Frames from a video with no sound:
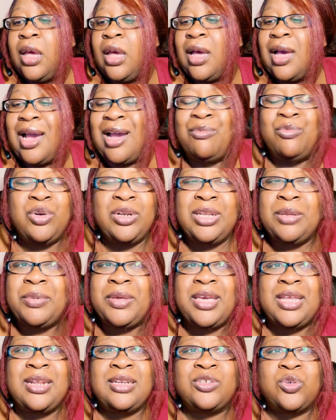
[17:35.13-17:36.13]
I'm really
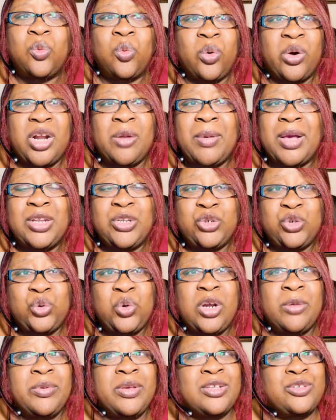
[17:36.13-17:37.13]
beginning to worry about
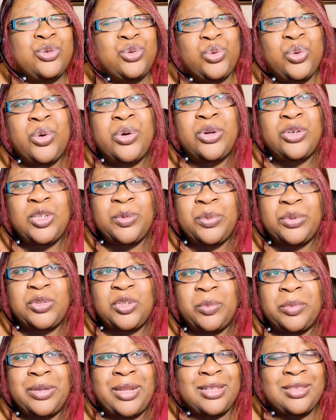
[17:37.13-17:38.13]
LaToya, because LaToya, you're supposed
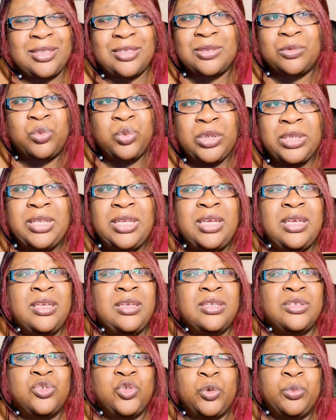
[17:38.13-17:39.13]
to be like this
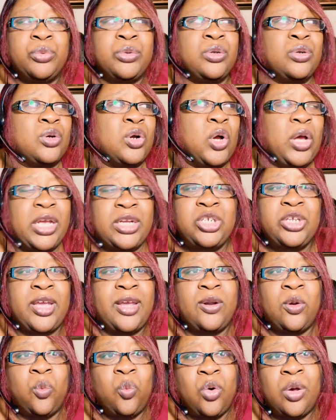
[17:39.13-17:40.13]
really super
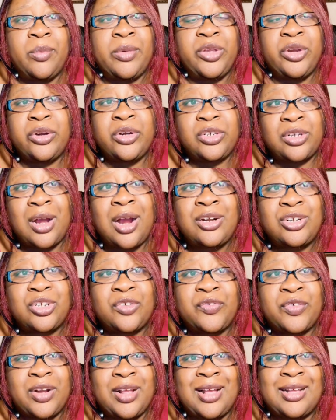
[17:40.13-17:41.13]
educated woman. You're a
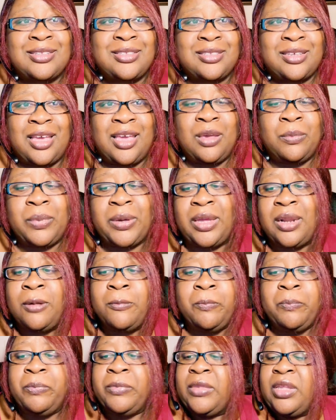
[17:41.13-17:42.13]
doctor, for God's sake. But
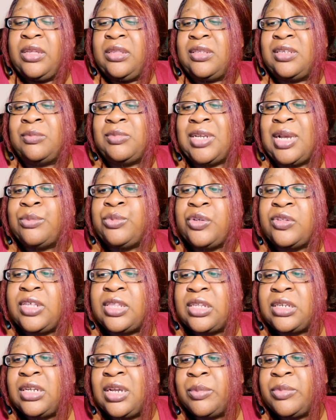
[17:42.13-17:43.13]
sometimes you say
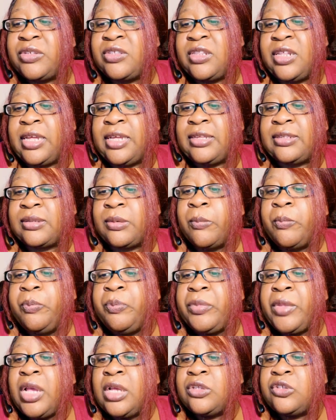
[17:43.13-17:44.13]
the dumbest things.
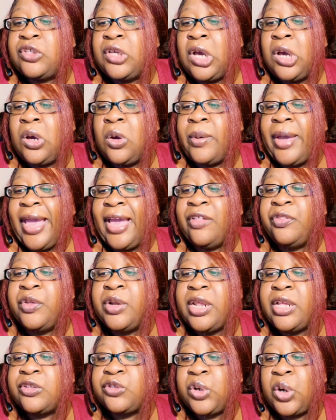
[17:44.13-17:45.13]
So
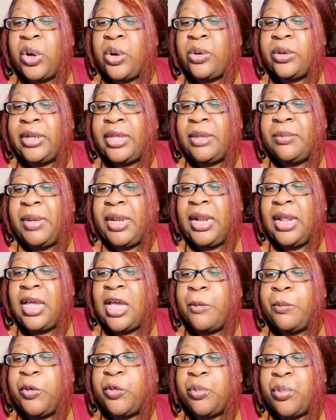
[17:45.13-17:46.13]
Anthony is currently meeting
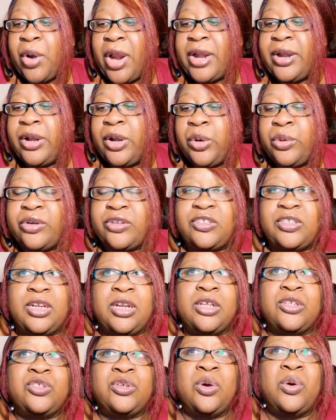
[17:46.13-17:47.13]
up with Brandon and
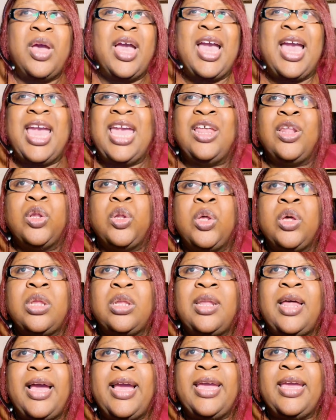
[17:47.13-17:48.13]
Christina. So it looked
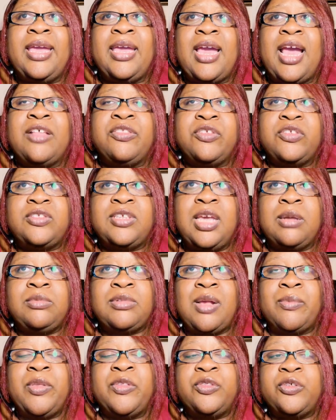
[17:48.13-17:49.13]
like at the same
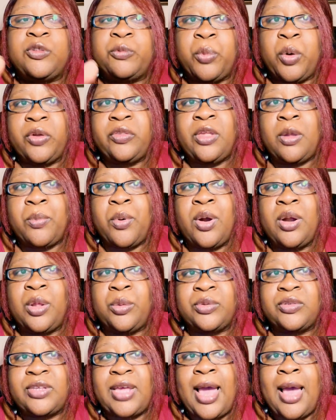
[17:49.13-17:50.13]
time that this birthday party
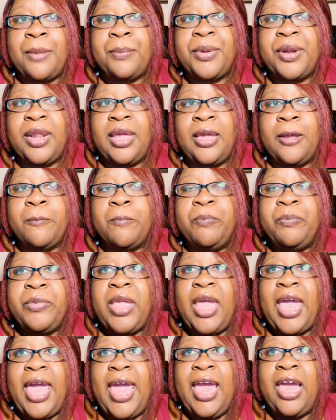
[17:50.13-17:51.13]
was happening,
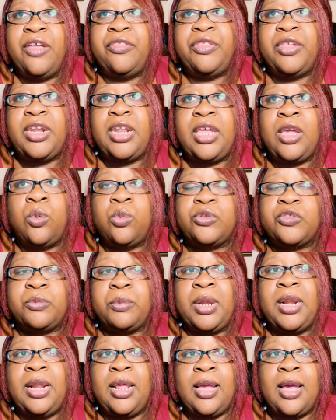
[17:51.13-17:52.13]
Anthony was
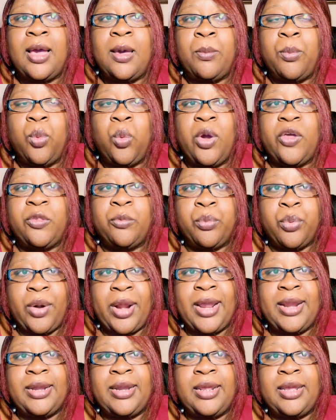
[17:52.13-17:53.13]
meeting up with
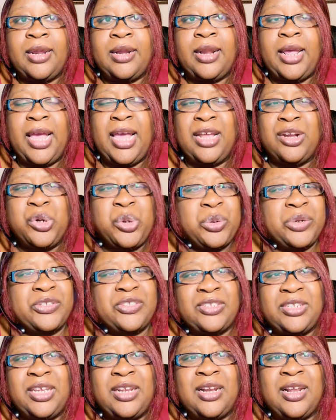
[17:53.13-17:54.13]
Brandon and
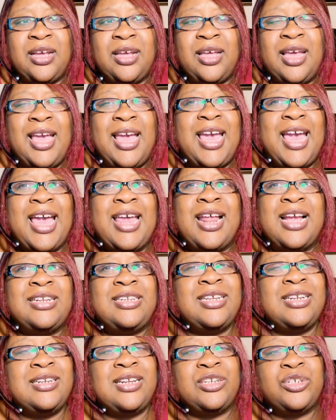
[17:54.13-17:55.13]
Christina. And I
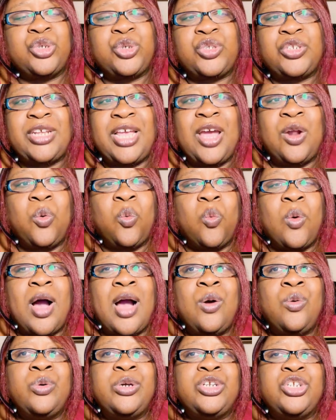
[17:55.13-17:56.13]
didn't understand,
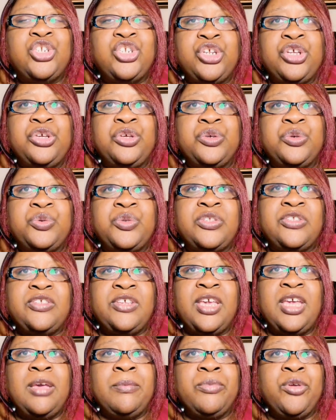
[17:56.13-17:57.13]
why would you
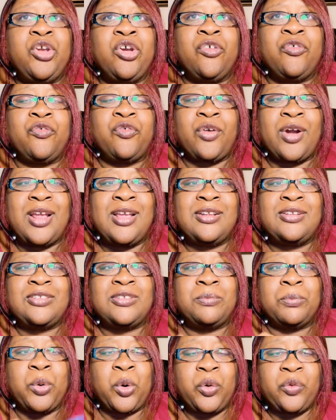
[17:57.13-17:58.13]
skip your
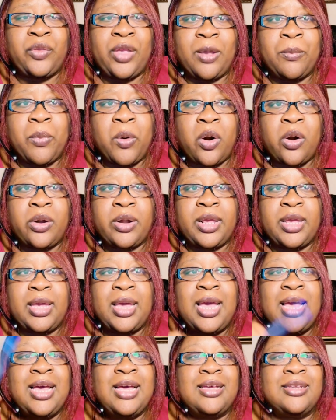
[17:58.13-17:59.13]
friend's birthday party
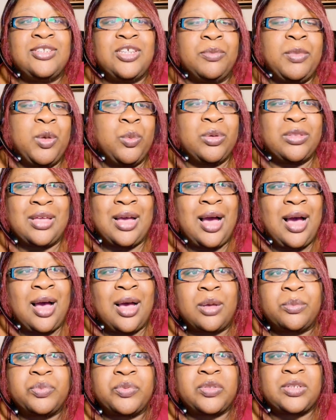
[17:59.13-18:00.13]
to meet with the
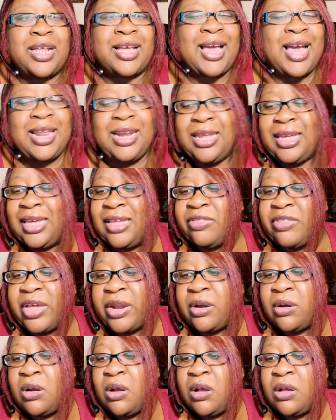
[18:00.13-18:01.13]
ops? Like, I didn't get
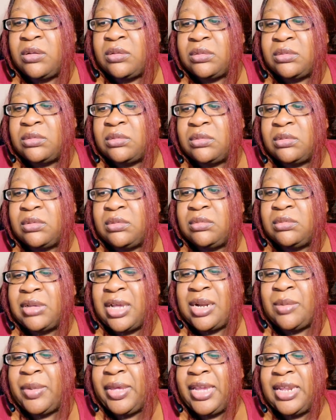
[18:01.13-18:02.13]
that at all.
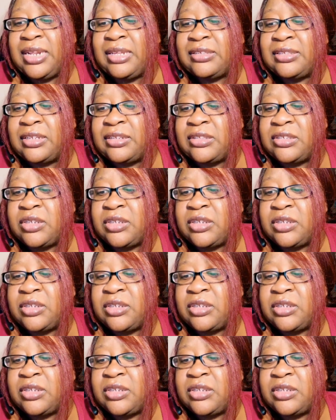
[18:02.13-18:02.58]
That didn't make any sense